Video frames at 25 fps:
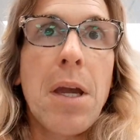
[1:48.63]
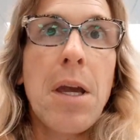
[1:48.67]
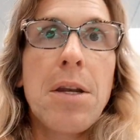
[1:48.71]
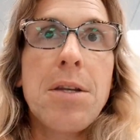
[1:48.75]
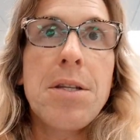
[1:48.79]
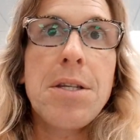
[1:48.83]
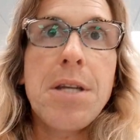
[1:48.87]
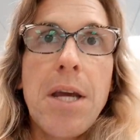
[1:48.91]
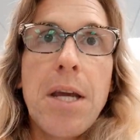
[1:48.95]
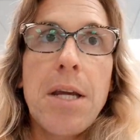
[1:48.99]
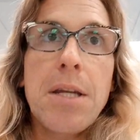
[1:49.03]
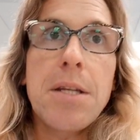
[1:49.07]

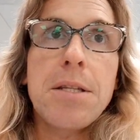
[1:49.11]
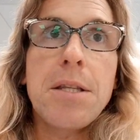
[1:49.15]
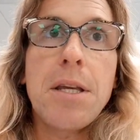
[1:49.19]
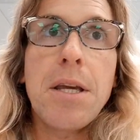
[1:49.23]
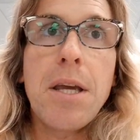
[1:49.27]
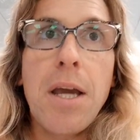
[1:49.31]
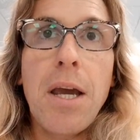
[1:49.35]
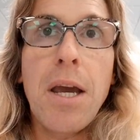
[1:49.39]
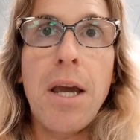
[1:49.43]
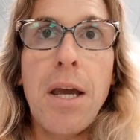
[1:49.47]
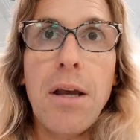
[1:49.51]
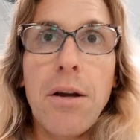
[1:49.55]
takes
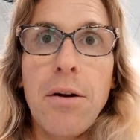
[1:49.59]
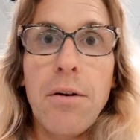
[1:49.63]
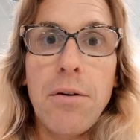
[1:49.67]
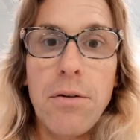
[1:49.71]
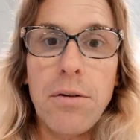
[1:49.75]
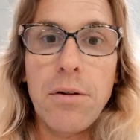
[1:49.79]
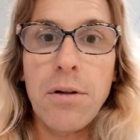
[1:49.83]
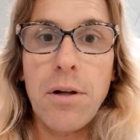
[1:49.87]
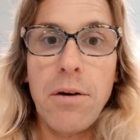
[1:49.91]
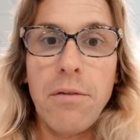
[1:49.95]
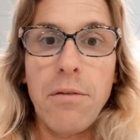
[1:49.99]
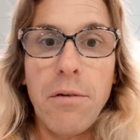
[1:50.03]
the
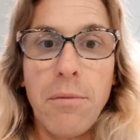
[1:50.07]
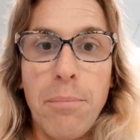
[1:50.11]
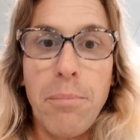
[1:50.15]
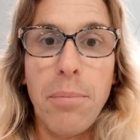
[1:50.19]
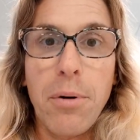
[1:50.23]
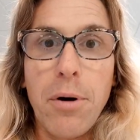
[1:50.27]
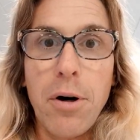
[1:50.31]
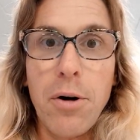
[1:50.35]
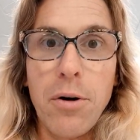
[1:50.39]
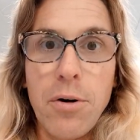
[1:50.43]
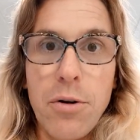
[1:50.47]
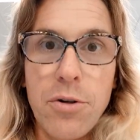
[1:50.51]
angle of
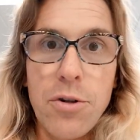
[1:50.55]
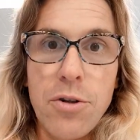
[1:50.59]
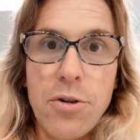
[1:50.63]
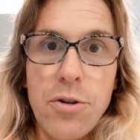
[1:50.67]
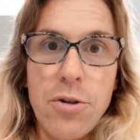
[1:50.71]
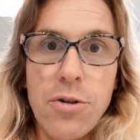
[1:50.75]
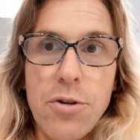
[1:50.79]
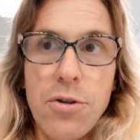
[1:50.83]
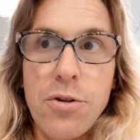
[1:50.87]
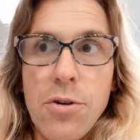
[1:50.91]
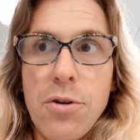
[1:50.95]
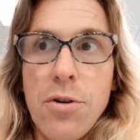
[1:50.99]

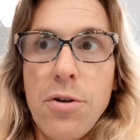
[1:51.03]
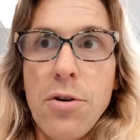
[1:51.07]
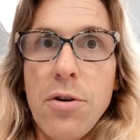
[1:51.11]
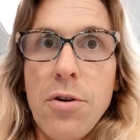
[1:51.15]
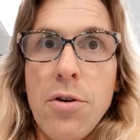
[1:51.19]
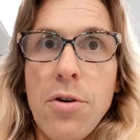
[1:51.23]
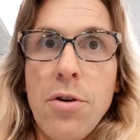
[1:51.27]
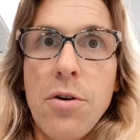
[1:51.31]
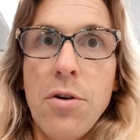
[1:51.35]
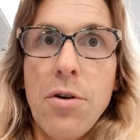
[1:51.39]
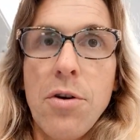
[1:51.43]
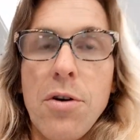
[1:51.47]
approach.
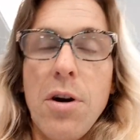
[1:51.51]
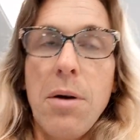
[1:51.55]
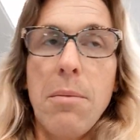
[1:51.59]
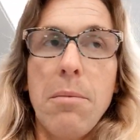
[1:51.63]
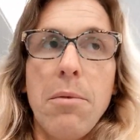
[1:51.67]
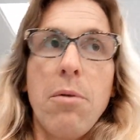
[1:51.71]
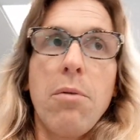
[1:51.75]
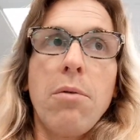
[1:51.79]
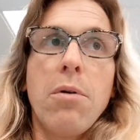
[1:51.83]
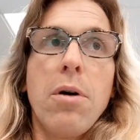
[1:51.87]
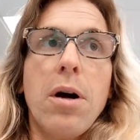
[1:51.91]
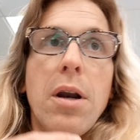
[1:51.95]

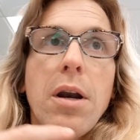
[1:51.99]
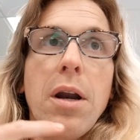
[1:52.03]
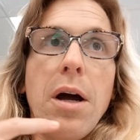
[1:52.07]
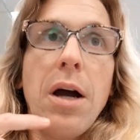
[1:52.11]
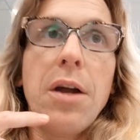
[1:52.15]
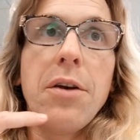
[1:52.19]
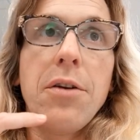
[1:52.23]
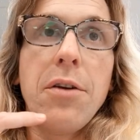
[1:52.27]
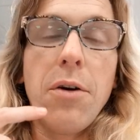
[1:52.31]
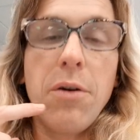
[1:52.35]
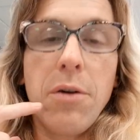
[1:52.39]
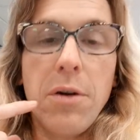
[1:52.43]
Number one, I
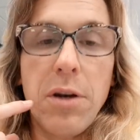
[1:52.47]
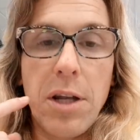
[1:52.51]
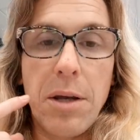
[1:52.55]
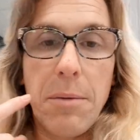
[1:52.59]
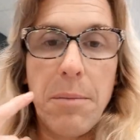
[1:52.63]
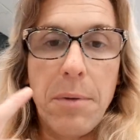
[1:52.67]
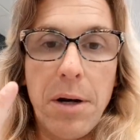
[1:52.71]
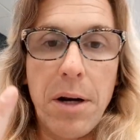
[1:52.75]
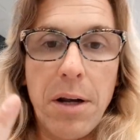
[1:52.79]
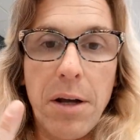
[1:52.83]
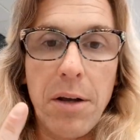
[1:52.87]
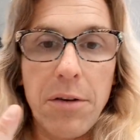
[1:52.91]
don't
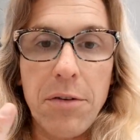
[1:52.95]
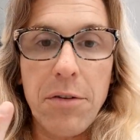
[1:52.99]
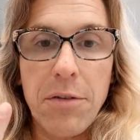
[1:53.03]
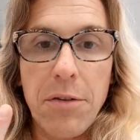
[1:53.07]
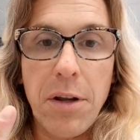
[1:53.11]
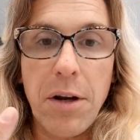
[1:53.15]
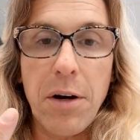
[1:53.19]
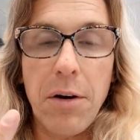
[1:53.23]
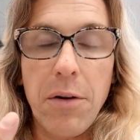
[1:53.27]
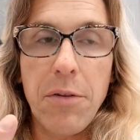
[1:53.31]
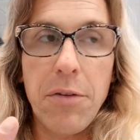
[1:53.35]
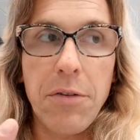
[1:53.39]
limit us.
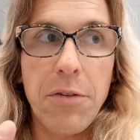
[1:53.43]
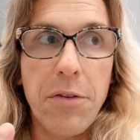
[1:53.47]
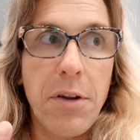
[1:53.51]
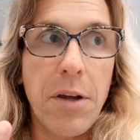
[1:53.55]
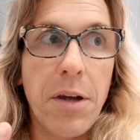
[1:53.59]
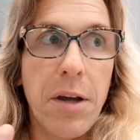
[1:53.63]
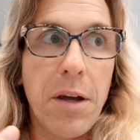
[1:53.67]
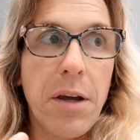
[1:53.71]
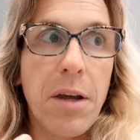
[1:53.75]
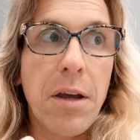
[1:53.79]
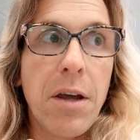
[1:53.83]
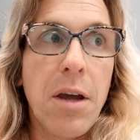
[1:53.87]
I don't
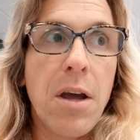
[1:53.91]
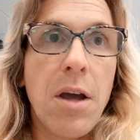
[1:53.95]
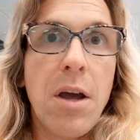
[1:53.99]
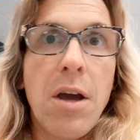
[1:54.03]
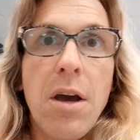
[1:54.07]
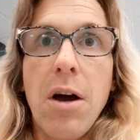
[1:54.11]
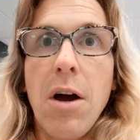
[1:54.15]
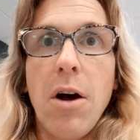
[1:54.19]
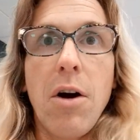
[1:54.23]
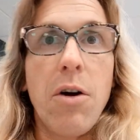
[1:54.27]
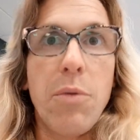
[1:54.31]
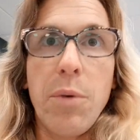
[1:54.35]
say,
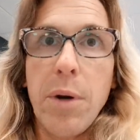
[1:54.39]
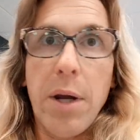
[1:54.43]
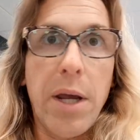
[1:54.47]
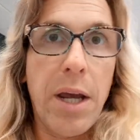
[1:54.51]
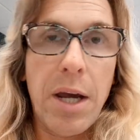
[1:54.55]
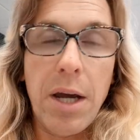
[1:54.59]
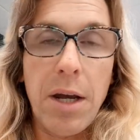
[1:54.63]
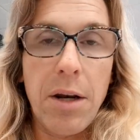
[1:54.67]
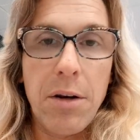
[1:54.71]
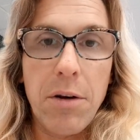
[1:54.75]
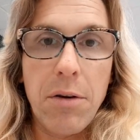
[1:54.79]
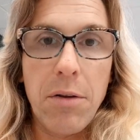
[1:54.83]
oh, we
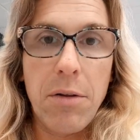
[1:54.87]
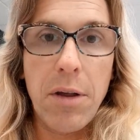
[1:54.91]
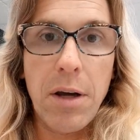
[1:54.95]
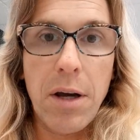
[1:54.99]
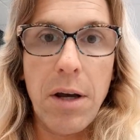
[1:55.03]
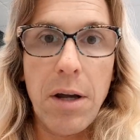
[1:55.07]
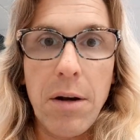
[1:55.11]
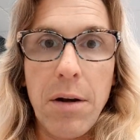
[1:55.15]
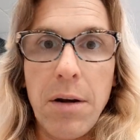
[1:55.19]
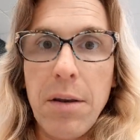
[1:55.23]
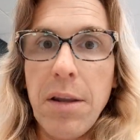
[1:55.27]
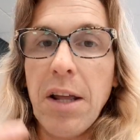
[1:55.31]
can't do
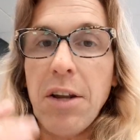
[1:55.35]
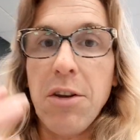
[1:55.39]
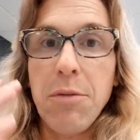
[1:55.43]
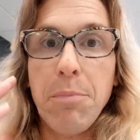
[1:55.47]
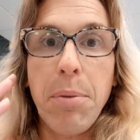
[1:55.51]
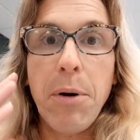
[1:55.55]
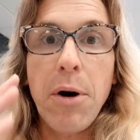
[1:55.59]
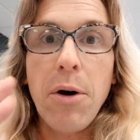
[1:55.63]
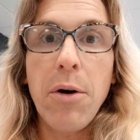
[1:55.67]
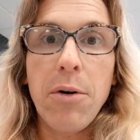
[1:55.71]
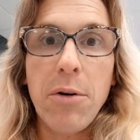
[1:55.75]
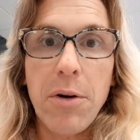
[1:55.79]
that. That's
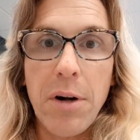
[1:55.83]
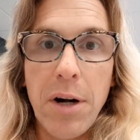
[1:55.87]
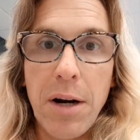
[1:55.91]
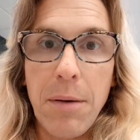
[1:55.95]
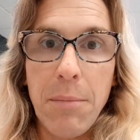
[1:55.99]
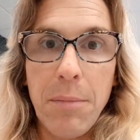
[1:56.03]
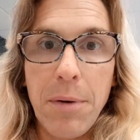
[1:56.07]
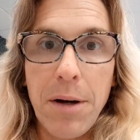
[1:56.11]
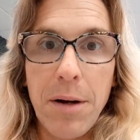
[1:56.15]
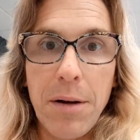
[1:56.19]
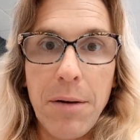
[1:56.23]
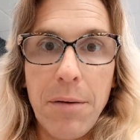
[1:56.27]

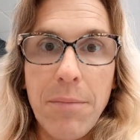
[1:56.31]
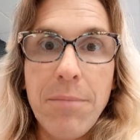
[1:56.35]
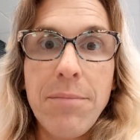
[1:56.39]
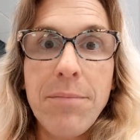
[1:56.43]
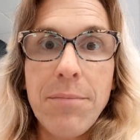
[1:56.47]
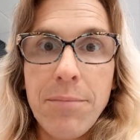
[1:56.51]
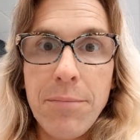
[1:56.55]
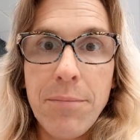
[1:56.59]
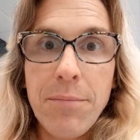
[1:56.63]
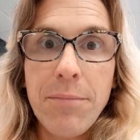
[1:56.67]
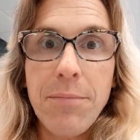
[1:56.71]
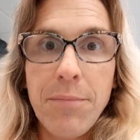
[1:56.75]
programming.
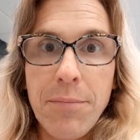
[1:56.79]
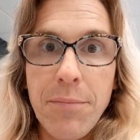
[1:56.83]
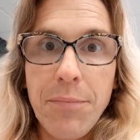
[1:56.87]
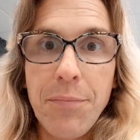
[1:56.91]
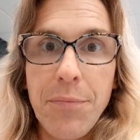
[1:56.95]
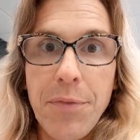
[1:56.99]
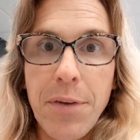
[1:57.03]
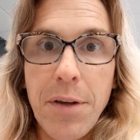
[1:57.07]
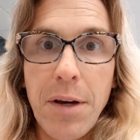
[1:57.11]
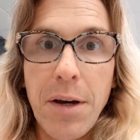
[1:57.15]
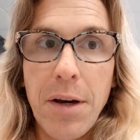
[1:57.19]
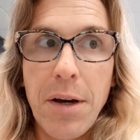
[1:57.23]

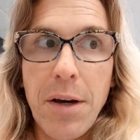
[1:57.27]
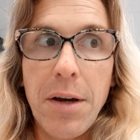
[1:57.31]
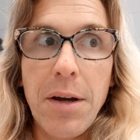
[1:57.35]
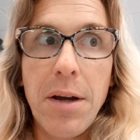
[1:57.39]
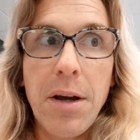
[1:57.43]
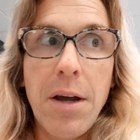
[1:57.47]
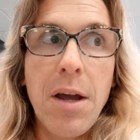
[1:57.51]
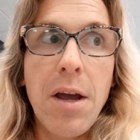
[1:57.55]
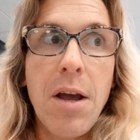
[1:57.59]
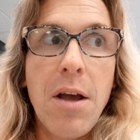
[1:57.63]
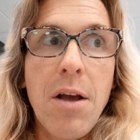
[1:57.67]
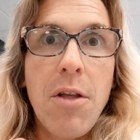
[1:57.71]
Okay?
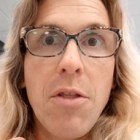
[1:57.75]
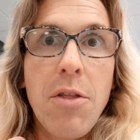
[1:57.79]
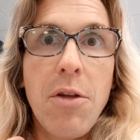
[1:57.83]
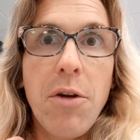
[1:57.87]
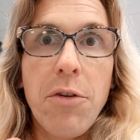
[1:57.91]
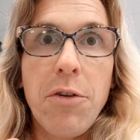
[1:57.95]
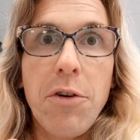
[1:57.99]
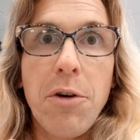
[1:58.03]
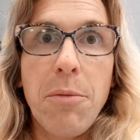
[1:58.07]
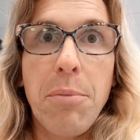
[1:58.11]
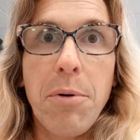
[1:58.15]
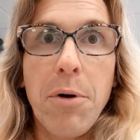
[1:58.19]

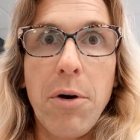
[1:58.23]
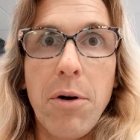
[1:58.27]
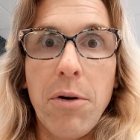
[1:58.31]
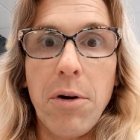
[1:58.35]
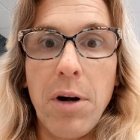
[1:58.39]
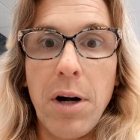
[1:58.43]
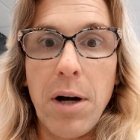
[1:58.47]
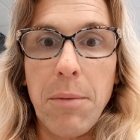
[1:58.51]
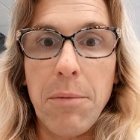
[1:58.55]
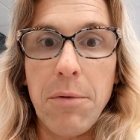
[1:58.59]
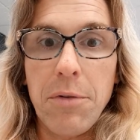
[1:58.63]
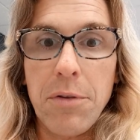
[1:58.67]
Those are
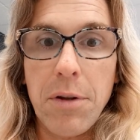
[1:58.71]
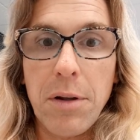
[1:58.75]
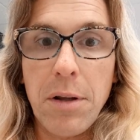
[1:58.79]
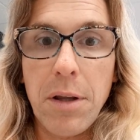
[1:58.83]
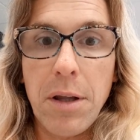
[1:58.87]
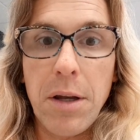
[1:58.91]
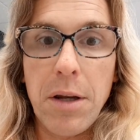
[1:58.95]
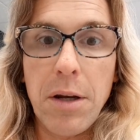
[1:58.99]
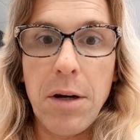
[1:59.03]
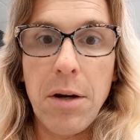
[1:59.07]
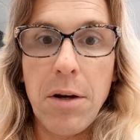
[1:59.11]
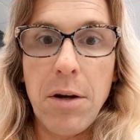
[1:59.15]
programs to
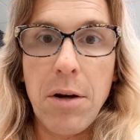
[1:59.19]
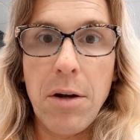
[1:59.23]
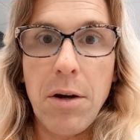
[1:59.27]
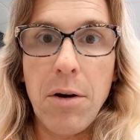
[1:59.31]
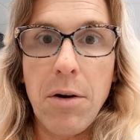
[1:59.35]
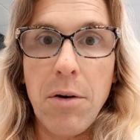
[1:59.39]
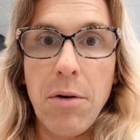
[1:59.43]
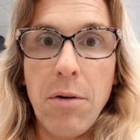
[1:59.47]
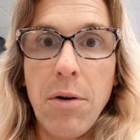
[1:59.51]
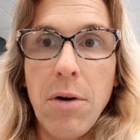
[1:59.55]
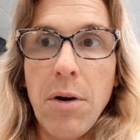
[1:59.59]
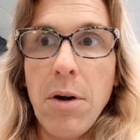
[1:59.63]
let you
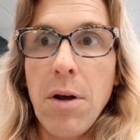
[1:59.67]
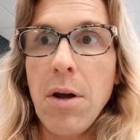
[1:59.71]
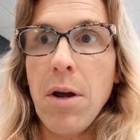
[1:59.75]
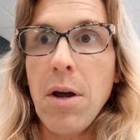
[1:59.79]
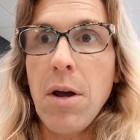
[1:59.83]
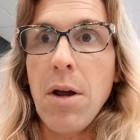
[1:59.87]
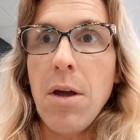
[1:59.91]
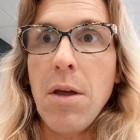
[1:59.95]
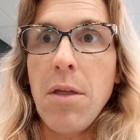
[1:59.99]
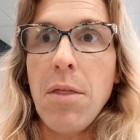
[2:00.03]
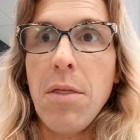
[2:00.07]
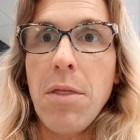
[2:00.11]
know
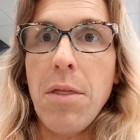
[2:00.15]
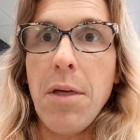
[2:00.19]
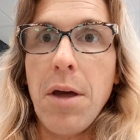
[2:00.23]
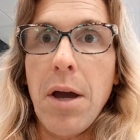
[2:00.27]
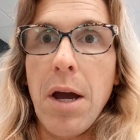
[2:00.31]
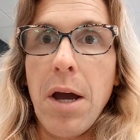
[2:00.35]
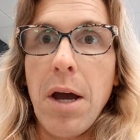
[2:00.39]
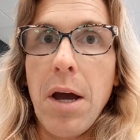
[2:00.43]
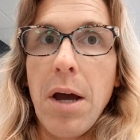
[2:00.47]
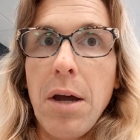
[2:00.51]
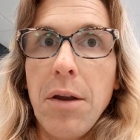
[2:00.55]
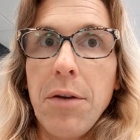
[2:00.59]

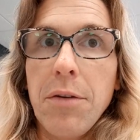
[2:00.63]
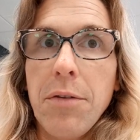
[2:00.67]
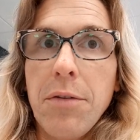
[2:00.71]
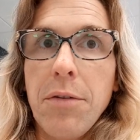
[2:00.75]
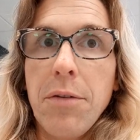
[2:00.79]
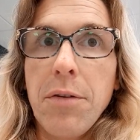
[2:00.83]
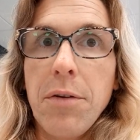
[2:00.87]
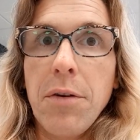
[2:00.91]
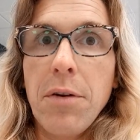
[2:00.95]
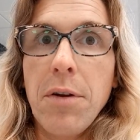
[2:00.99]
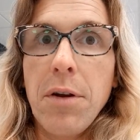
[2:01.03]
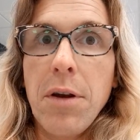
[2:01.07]
that
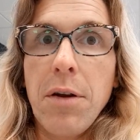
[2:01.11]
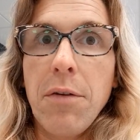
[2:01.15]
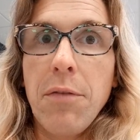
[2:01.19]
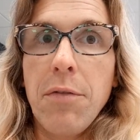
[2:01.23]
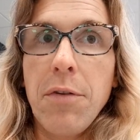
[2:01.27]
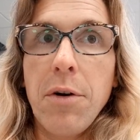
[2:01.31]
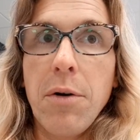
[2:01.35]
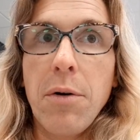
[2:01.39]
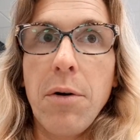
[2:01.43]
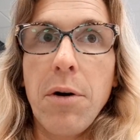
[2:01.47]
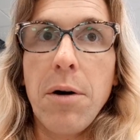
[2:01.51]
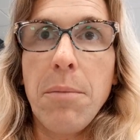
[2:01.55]
if
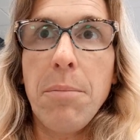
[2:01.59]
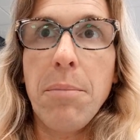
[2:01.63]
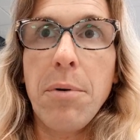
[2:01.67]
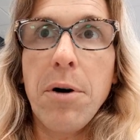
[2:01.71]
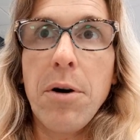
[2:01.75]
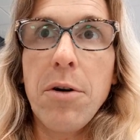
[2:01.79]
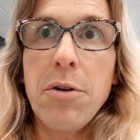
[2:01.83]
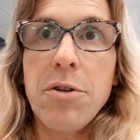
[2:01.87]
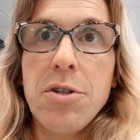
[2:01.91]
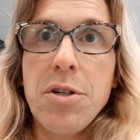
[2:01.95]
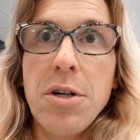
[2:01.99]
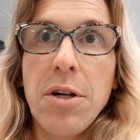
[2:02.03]
you are
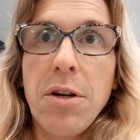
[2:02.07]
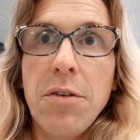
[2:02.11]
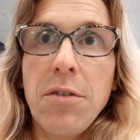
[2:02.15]
approaching